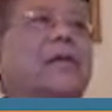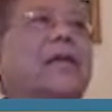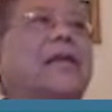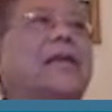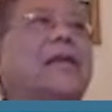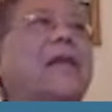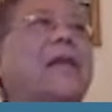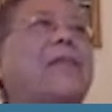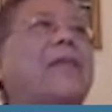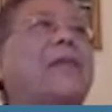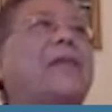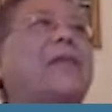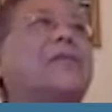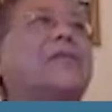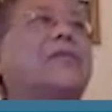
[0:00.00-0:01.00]
In 10
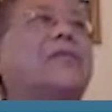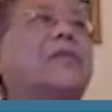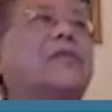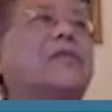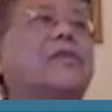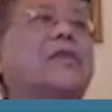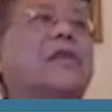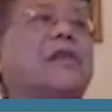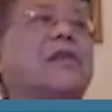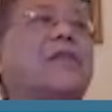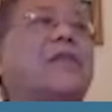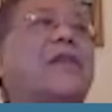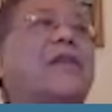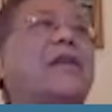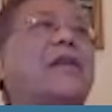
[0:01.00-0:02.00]
minutes, you can see a
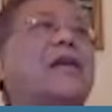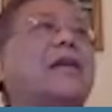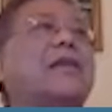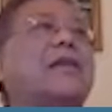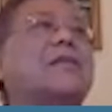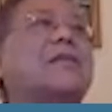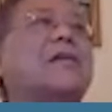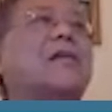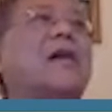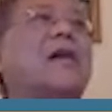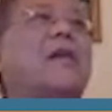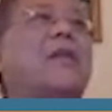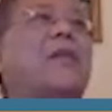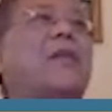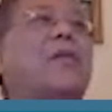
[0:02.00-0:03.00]
very nice
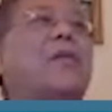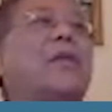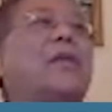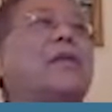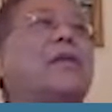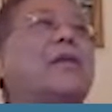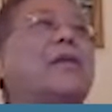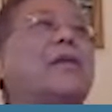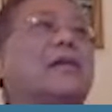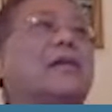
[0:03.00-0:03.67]
protein